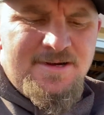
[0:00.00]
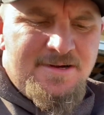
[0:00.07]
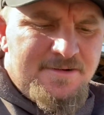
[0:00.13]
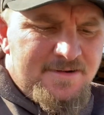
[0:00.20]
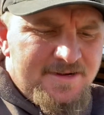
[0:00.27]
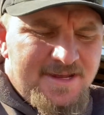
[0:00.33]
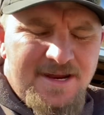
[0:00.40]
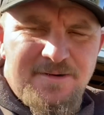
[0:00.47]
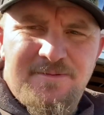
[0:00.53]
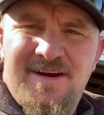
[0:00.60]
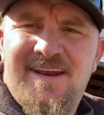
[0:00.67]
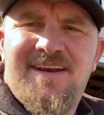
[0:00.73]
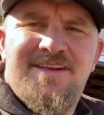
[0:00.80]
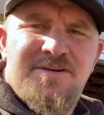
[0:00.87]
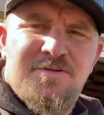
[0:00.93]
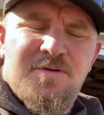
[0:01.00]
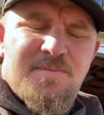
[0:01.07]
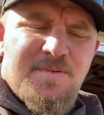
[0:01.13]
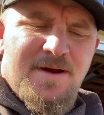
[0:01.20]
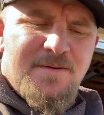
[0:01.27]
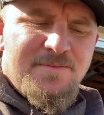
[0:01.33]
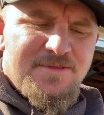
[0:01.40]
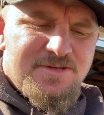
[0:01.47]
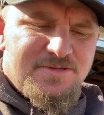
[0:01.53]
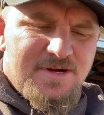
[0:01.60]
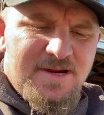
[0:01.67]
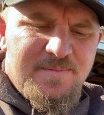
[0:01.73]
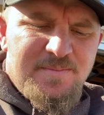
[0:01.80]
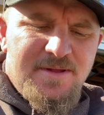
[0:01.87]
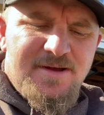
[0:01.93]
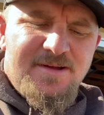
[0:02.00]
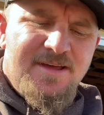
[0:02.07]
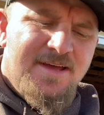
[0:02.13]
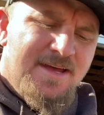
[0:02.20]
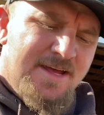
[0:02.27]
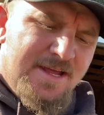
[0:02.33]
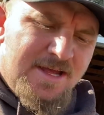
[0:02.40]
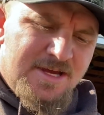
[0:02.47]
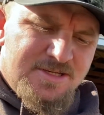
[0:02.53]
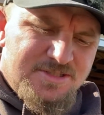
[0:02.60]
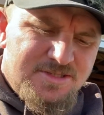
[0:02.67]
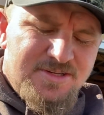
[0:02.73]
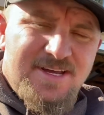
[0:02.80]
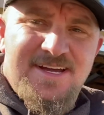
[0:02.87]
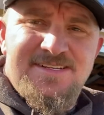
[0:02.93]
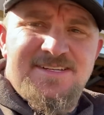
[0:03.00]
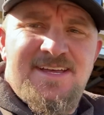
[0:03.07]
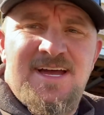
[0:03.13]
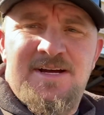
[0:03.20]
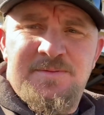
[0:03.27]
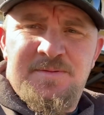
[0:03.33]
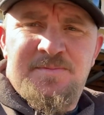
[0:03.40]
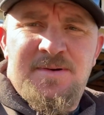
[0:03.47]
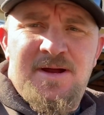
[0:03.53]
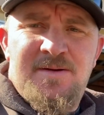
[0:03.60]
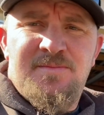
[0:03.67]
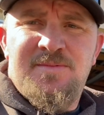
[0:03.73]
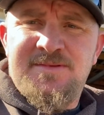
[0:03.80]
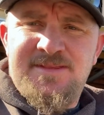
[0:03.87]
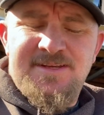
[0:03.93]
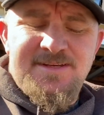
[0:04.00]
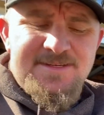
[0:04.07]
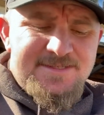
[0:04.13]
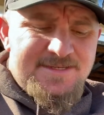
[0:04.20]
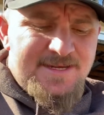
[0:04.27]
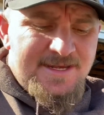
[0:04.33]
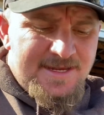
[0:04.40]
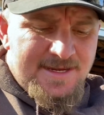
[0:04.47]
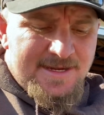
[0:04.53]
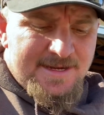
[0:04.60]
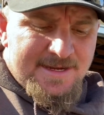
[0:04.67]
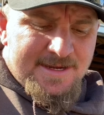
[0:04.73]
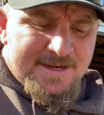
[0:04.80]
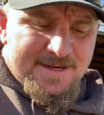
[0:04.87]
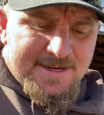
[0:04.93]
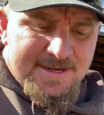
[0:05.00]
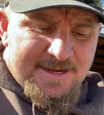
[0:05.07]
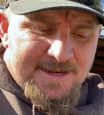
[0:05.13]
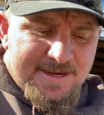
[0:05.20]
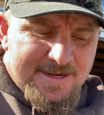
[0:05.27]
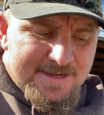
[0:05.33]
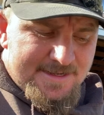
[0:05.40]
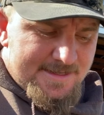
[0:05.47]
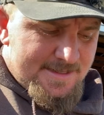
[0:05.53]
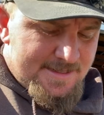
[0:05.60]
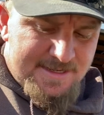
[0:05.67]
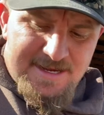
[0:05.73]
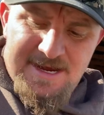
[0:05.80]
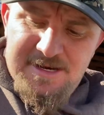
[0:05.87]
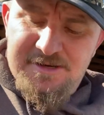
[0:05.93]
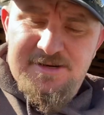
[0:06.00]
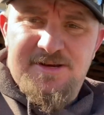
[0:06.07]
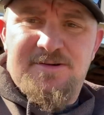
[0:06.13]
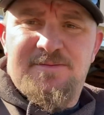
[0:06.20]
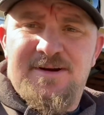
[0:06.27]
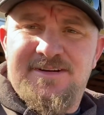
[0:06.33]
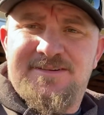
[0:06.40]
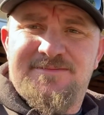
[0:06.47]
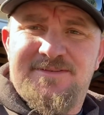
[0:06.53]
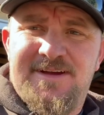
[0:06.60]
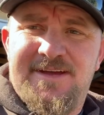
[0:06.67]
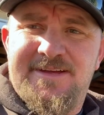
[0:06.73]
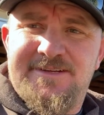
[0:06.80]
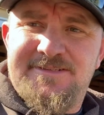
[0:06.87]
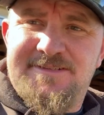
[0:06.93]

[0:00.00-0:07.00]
Already kind of ran into a problem with the drain plug. I'll show you guys a common problem with this and how you're gonna rectify it.